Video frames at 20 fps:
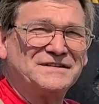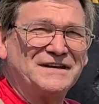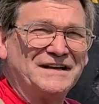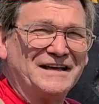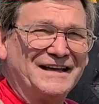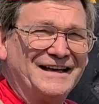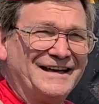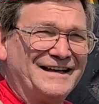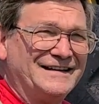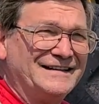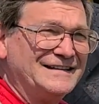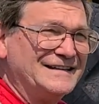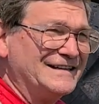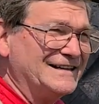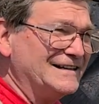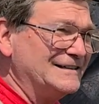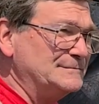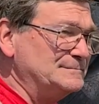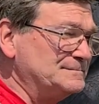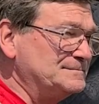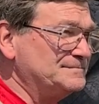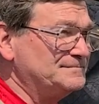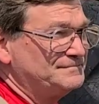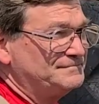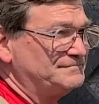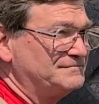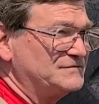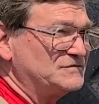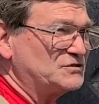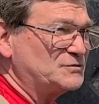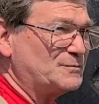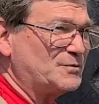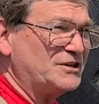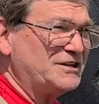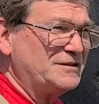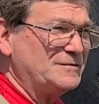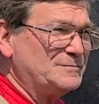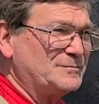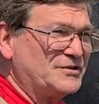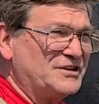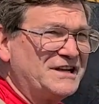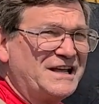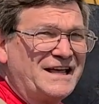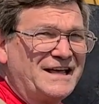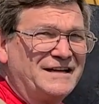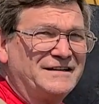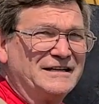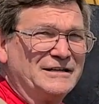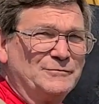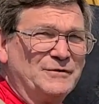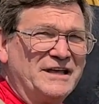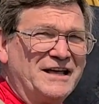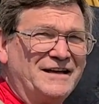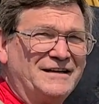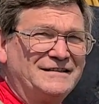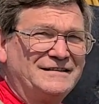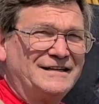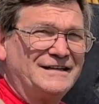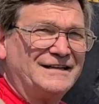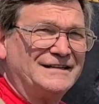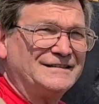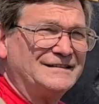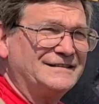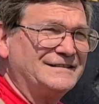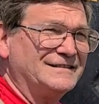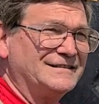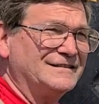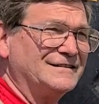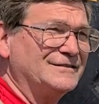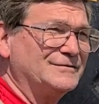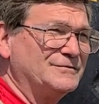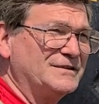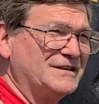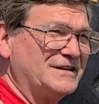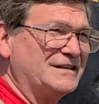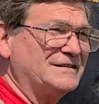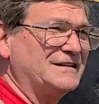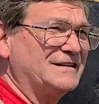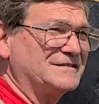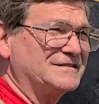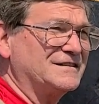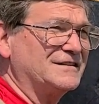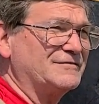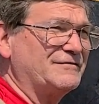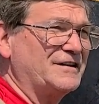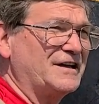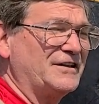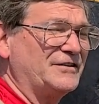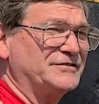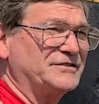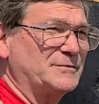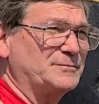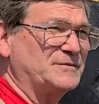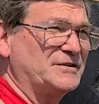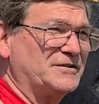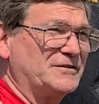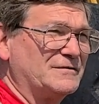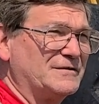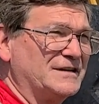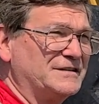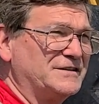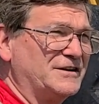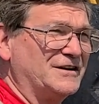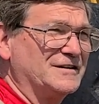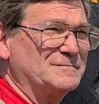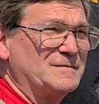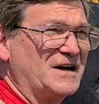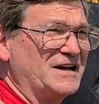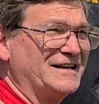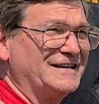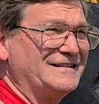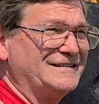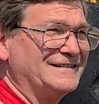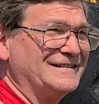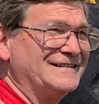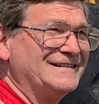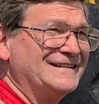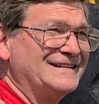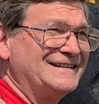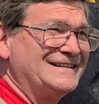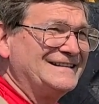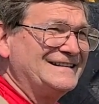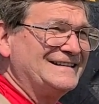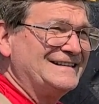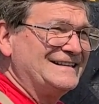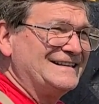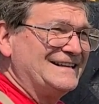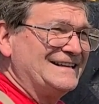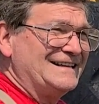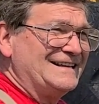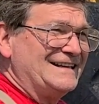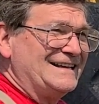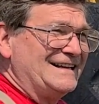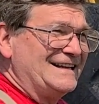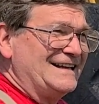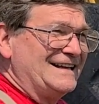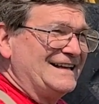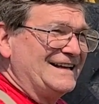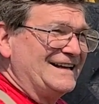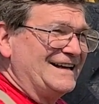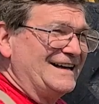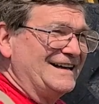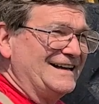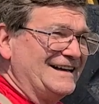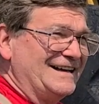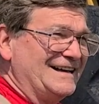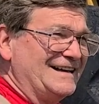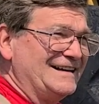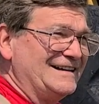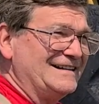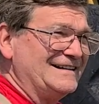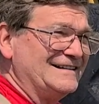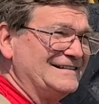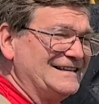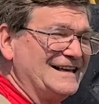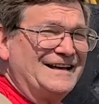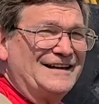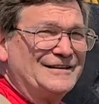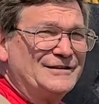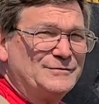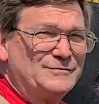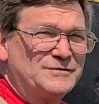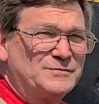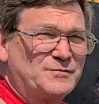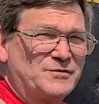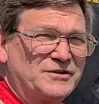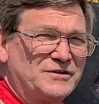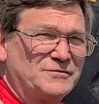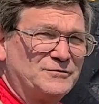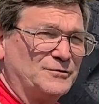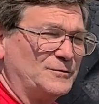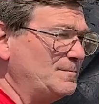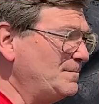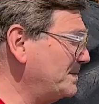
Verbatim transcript: And uh, it's pretty pretty handy. We had that uh, we had that set of files up there at Red Dog Mine, and uh, yeah, it was pretty cool.